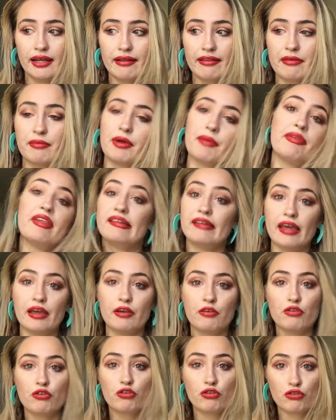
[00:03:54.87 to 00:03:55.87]
Sometimes it
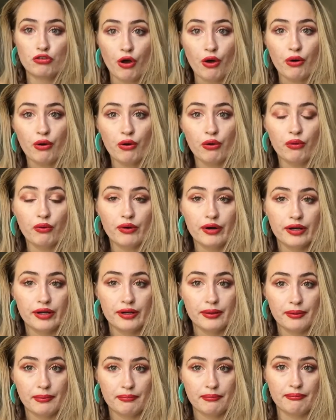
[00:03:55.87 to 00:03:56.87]
takes so
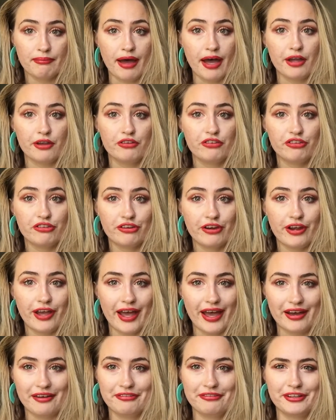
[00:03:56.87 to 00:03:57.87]
much
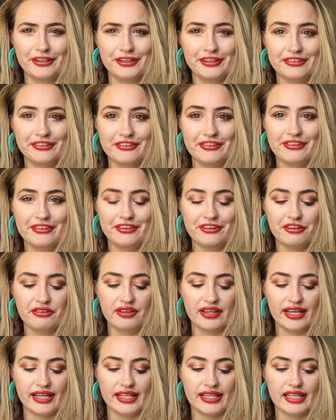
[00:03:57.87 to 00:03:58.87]
effort just to do
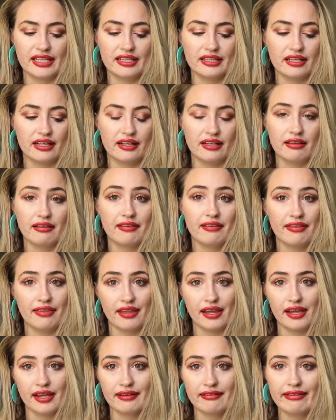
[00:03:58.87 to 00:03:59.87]
the littlest
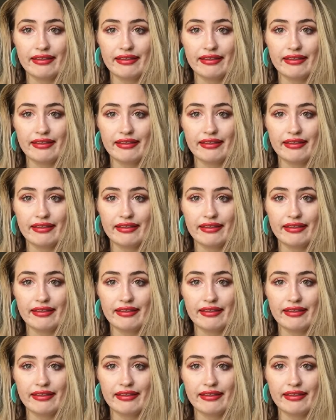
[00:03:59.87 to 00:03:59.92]
things,